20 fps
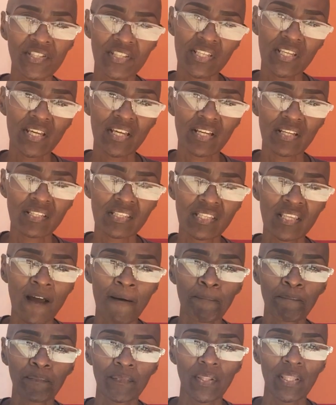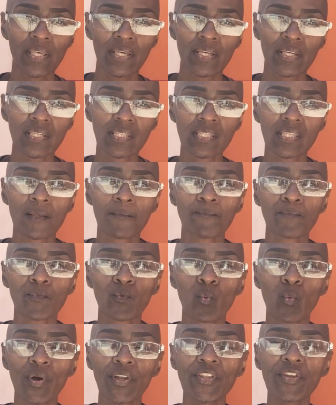6 is
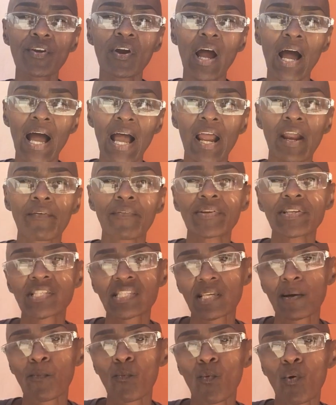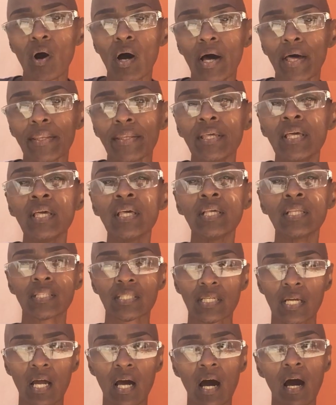when you're hiring someone
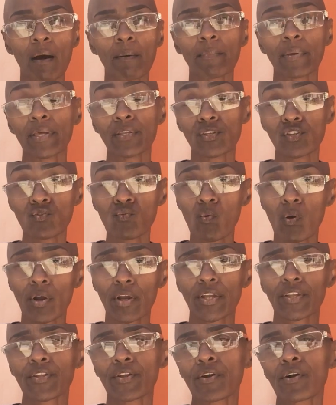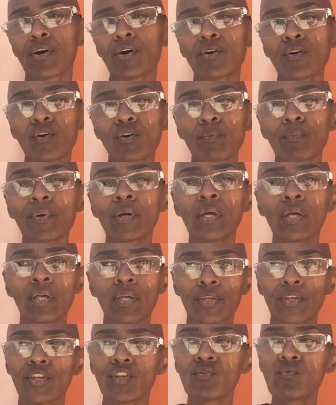to come and do work in your home,
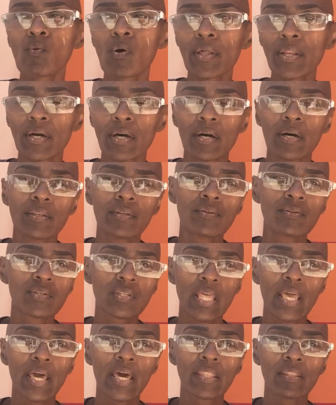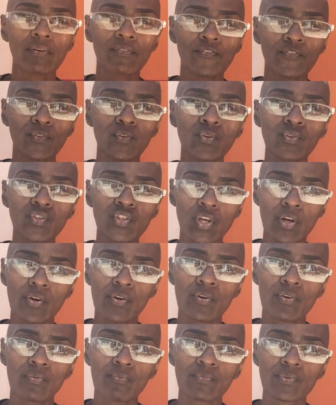you want to understand the full
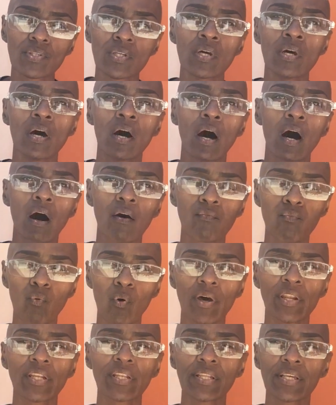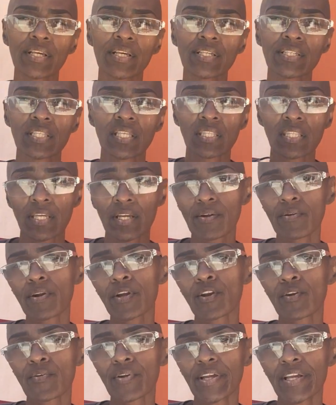terms of what it is that they're
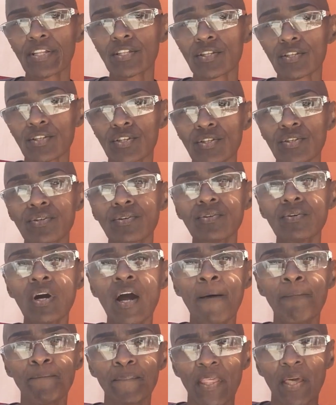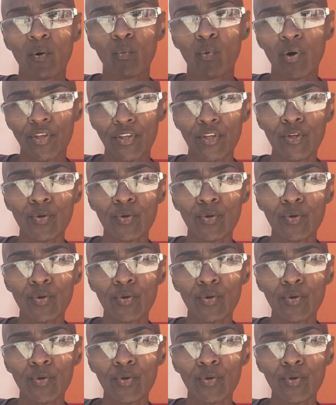agreeing to do and what